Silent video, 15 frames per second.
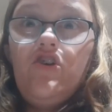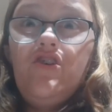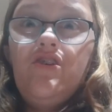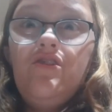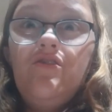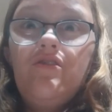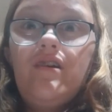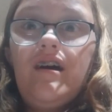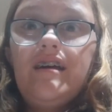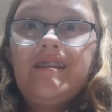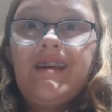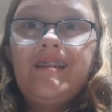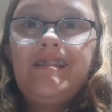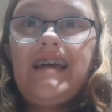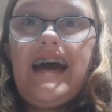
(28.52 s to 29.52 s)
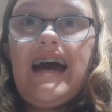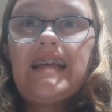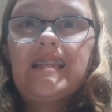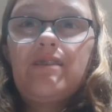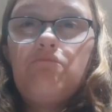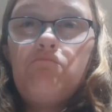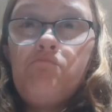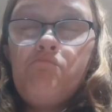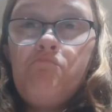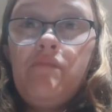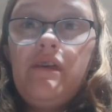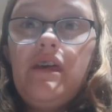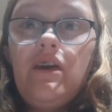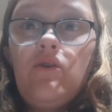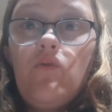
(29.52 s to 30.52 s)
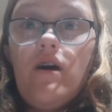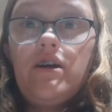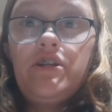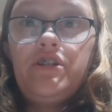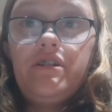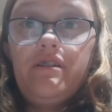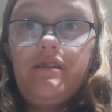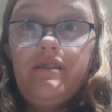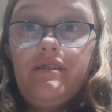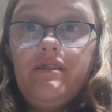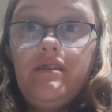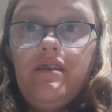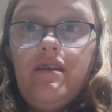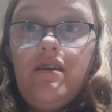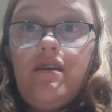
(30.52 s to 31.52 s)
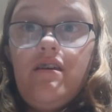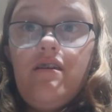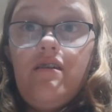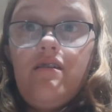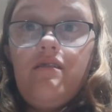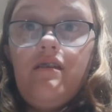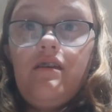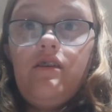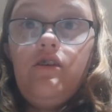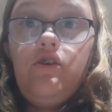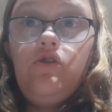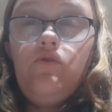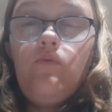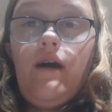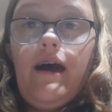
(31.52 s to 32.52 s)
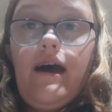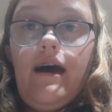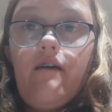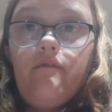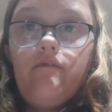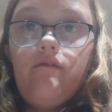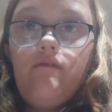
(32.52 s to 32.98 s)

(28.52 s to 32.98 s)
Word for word: you guys get to ask me questions that you have